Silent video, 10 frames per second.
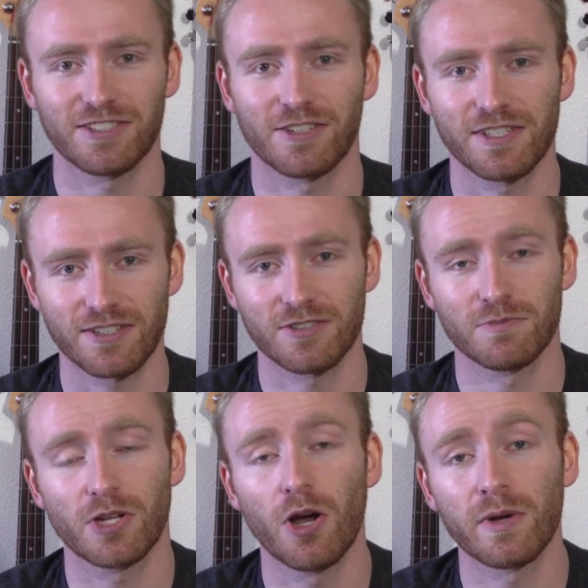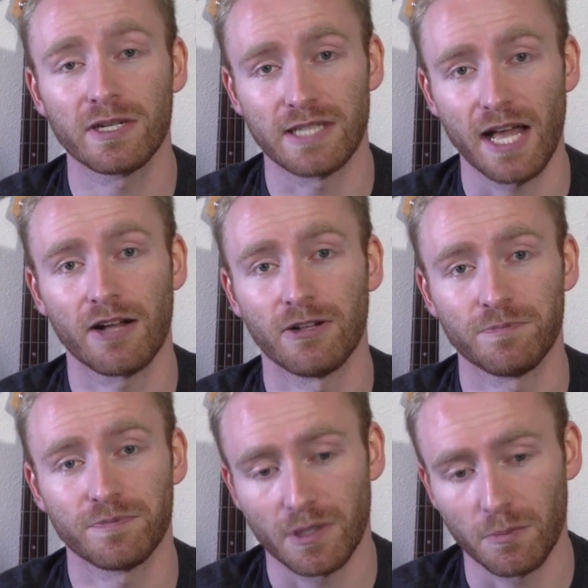So he starts going
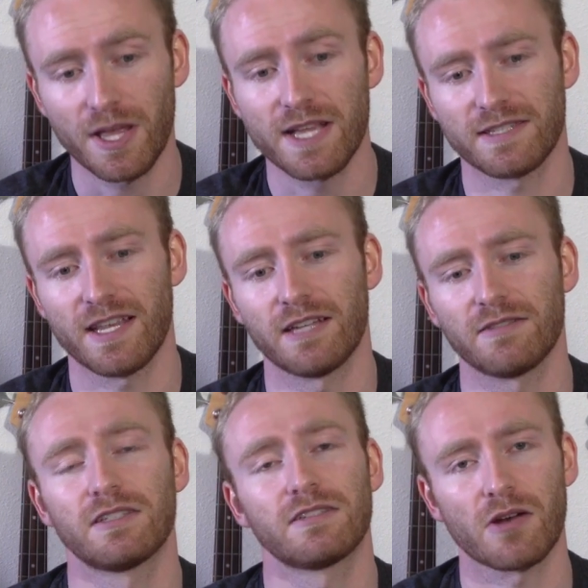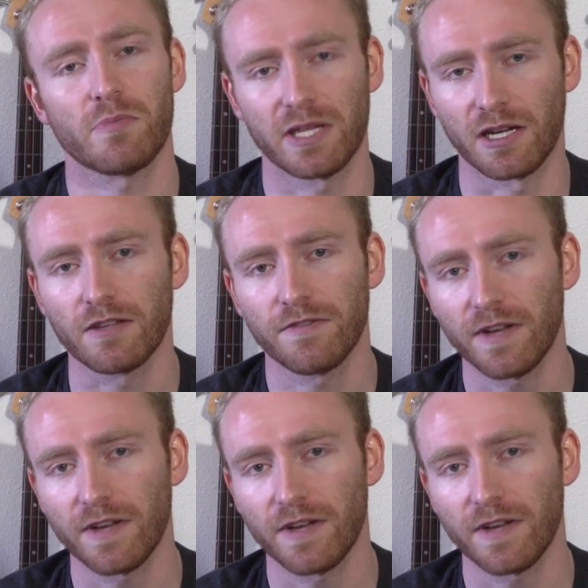down the play set to start peeing on the